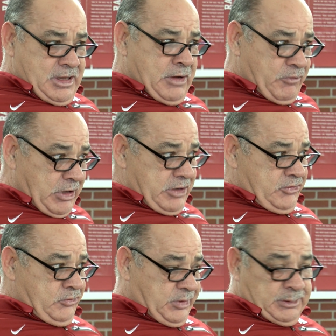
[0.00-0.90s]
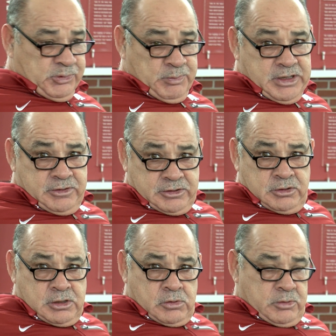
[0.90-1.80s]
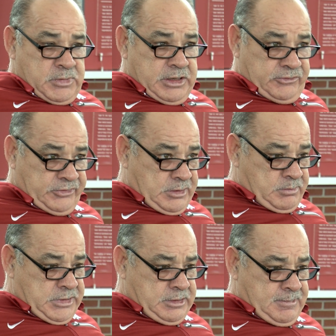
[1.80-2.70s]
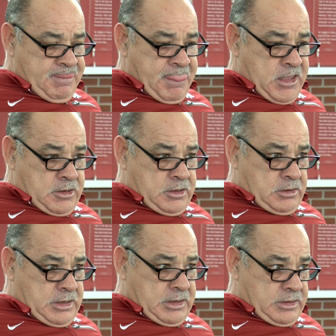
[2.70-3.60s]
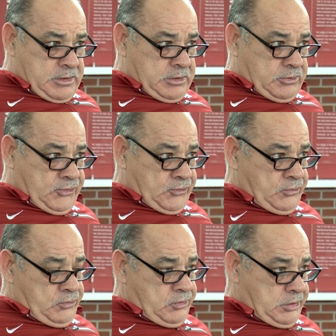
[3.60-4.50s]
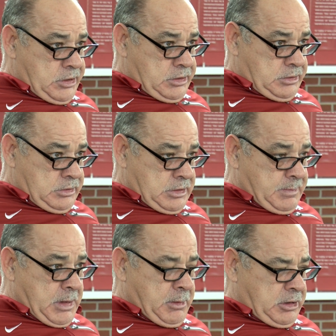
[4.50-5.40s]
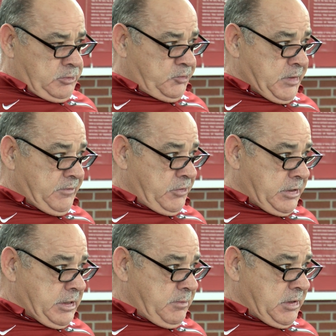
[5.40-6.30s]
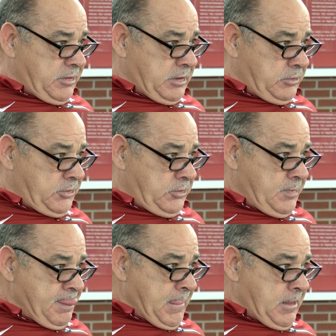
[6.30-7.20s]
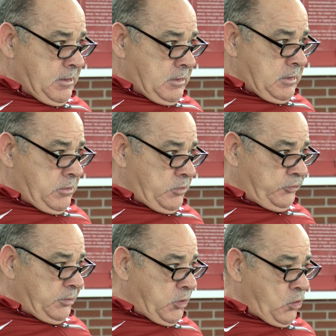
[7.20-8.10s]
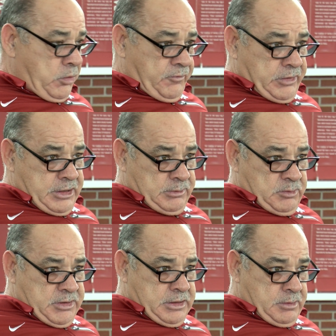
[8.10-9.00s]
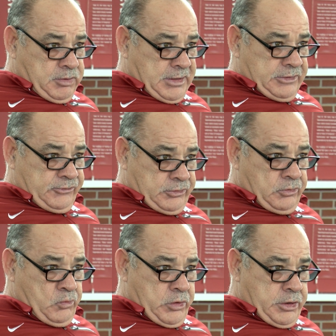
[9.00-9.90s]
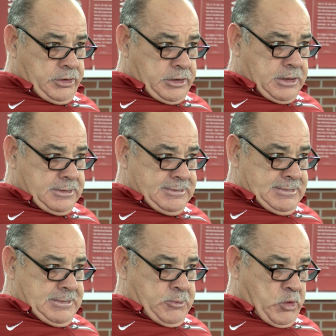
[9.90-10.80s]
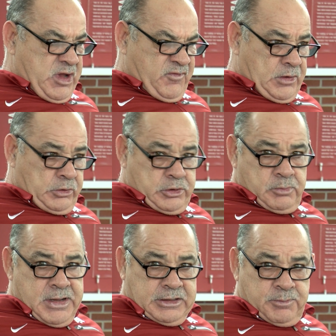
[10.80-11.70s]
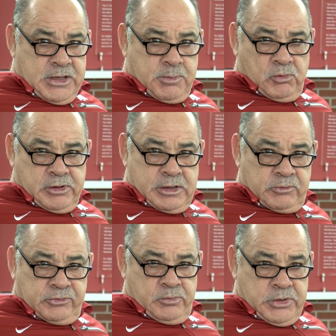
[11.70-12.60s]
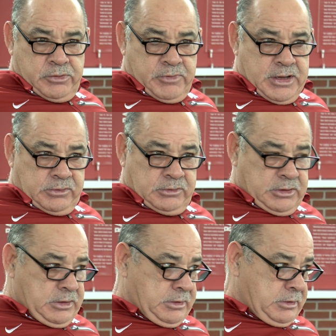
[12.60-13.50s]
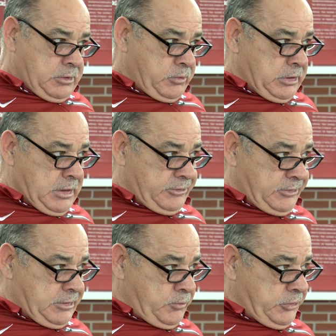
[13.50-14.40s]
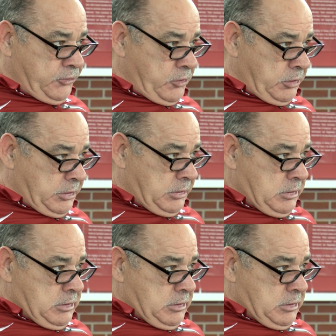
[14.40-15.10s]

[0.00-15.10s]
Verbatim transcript: and relationships mean you know it means something. And you know, I, I think too, uh, and I'm not going to speak for Kenny, but I think too, you know, it was important for him to be in a place too where. Uh, where he felt good about the people that he was going to be around, and uh, we, like I said, we certainly